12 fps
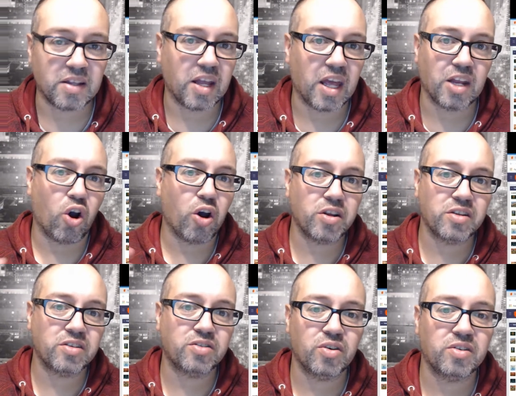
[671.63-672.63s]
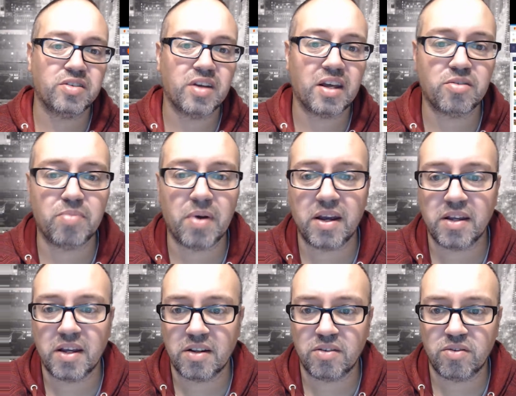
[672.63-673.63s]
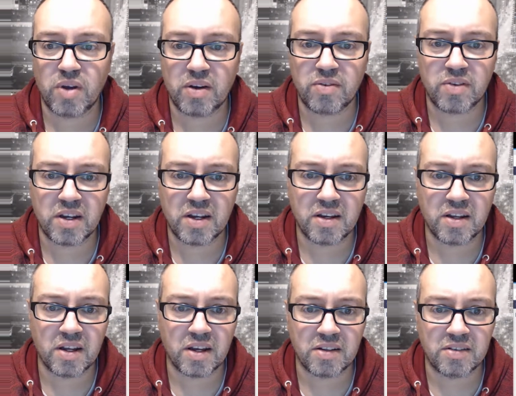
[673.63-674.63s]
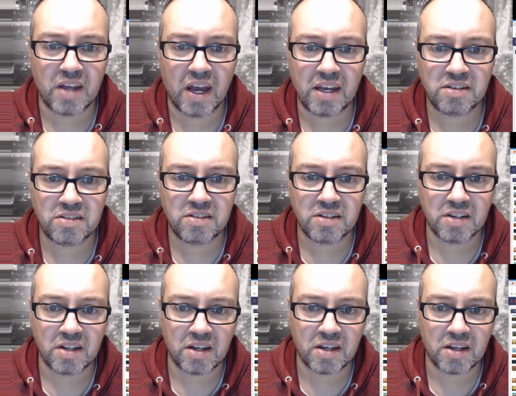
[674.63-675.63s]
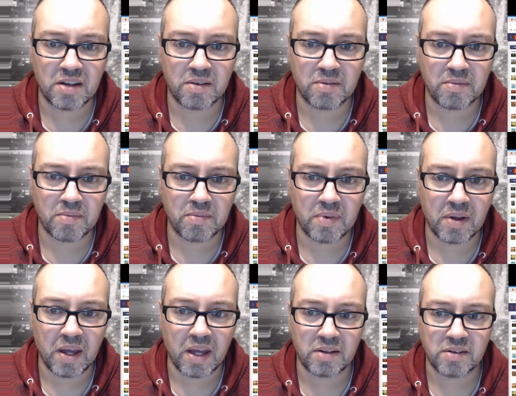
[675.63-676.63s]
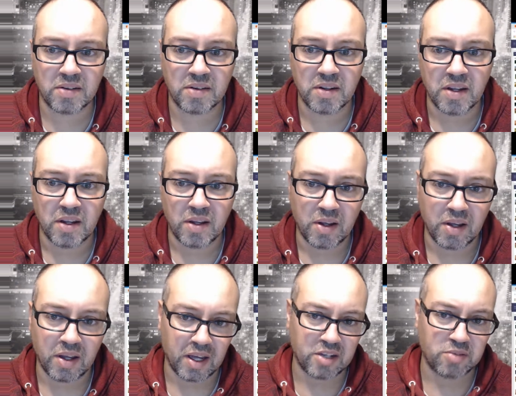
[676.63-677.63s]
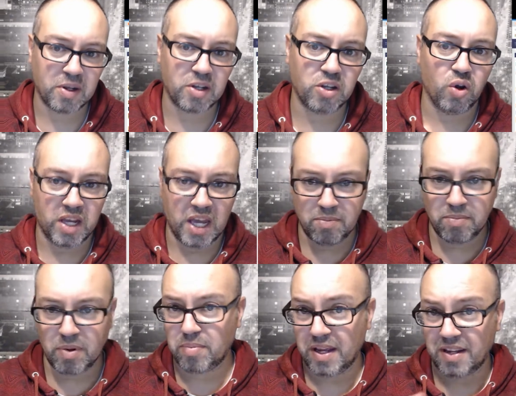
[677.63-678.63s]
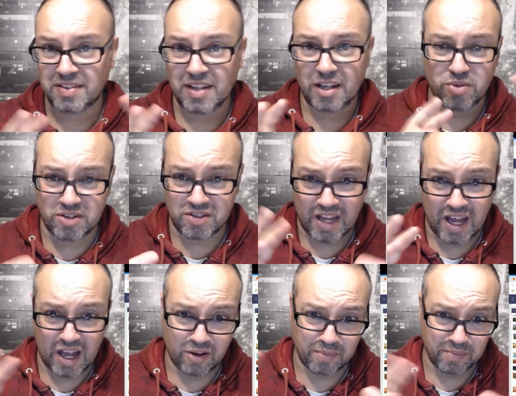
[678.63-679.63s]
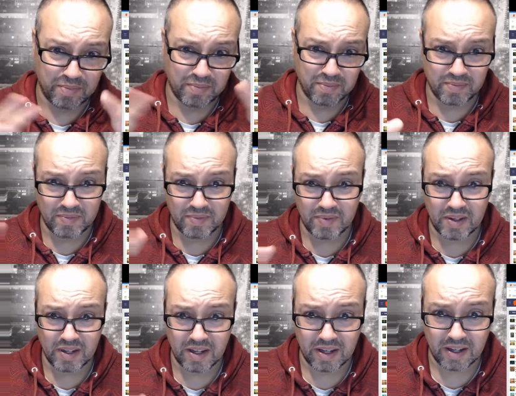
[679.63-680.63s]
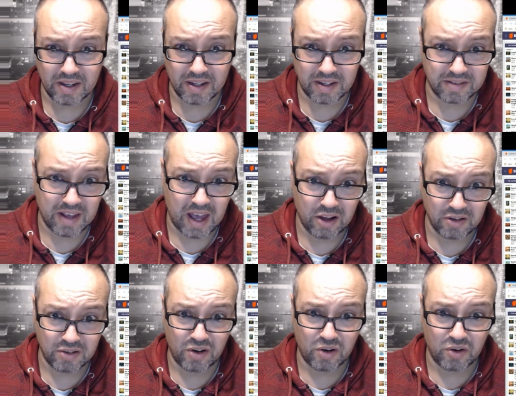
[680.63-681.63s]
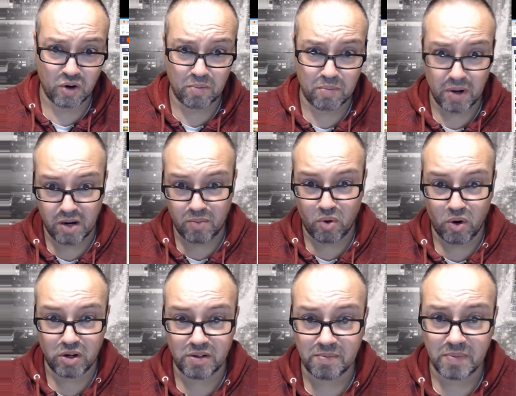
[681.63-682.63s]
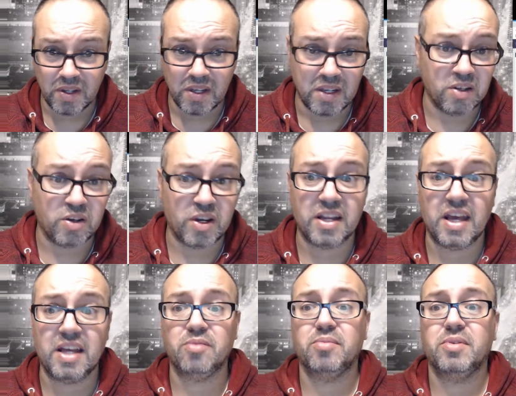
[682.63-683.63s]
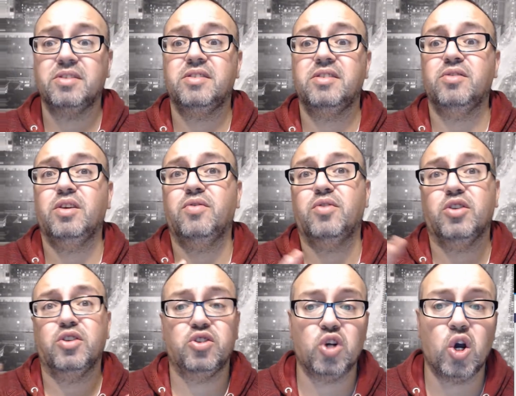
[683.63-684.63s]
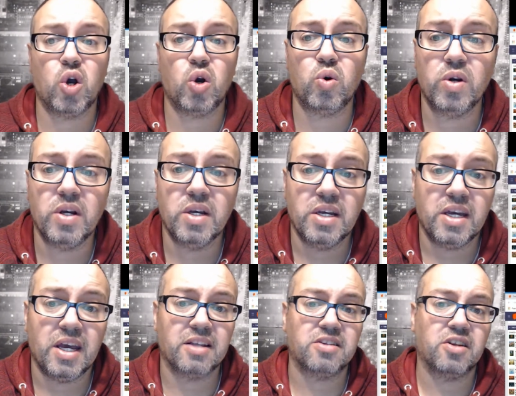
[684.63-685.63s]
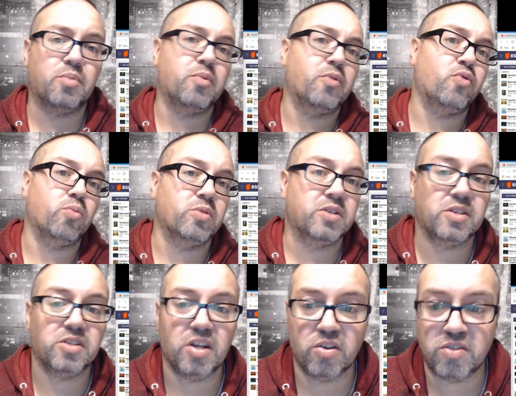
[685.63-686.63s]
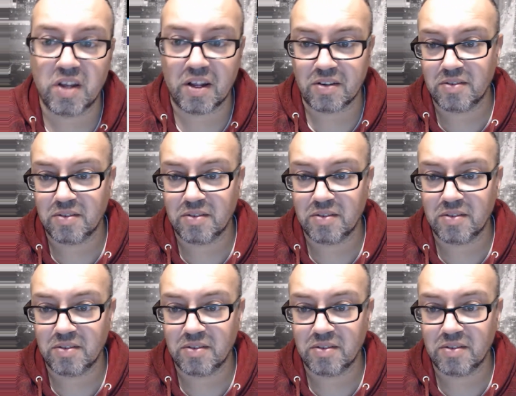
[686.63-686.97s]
audience to your tents by drafting dice and expanding your camp by playing Tetris style tiles on your player board. You get elements you need for the show and set up performances in your tent.